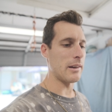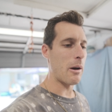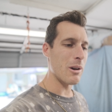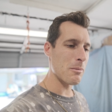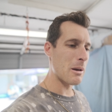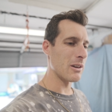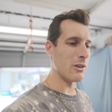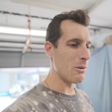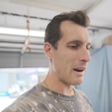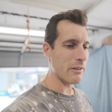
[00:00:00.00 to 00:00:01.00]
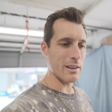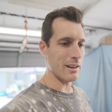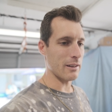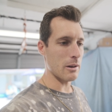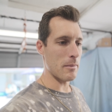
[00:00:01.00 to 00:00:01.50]
I want to be able to do
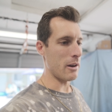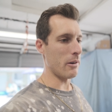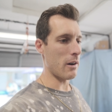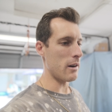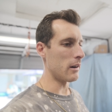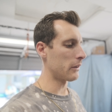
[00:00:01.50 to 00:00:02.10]
everything to my own car.